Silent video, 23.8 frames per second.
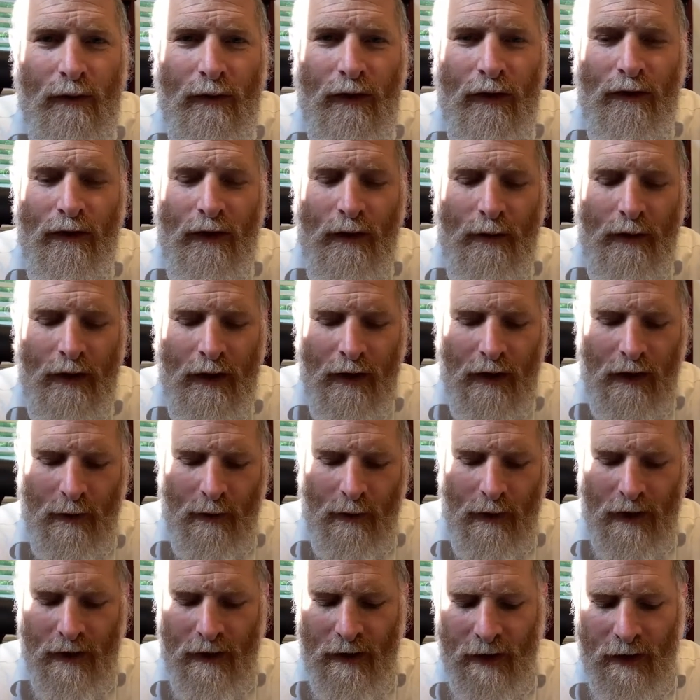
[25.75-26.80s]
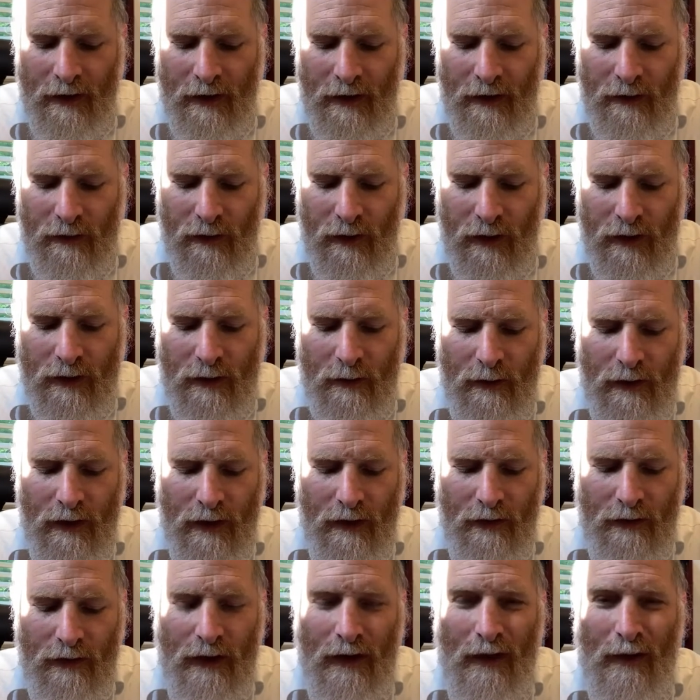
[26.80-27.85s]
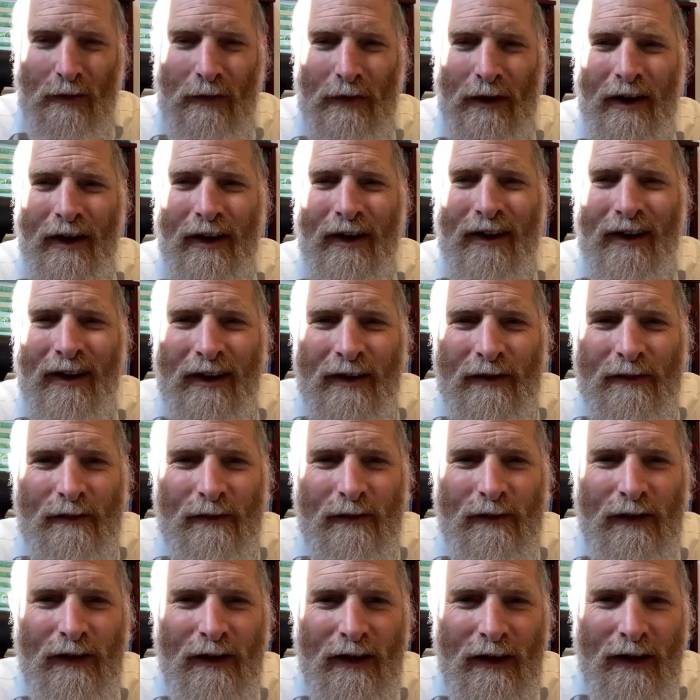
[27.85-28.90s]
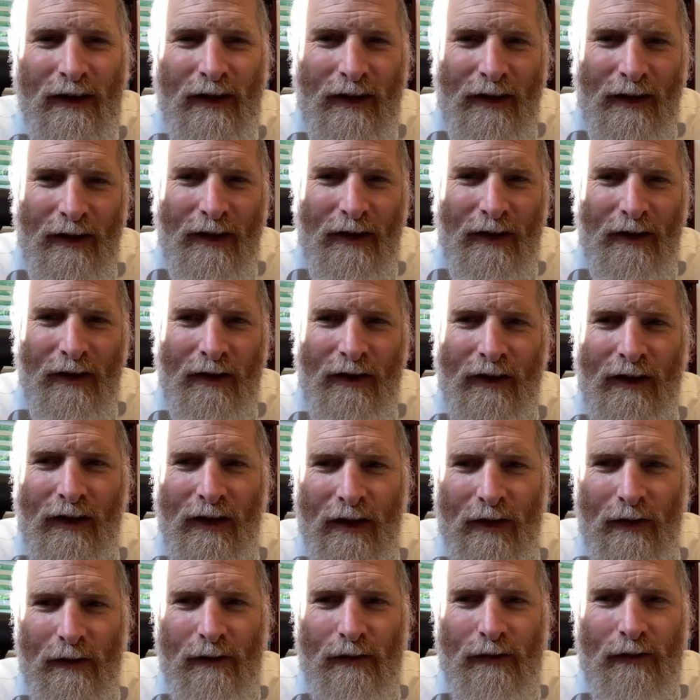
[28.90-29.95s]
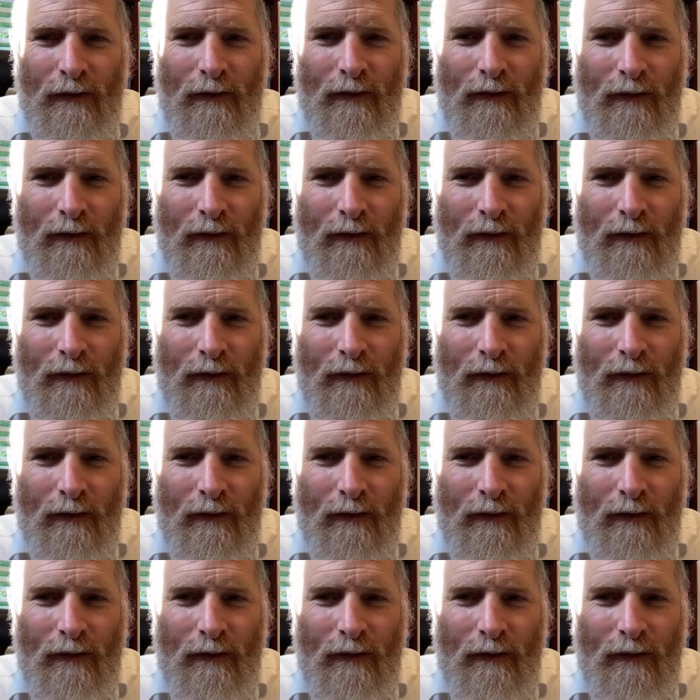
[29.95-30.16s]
David HaMelech basically finds himself in a me'ara, in a cave,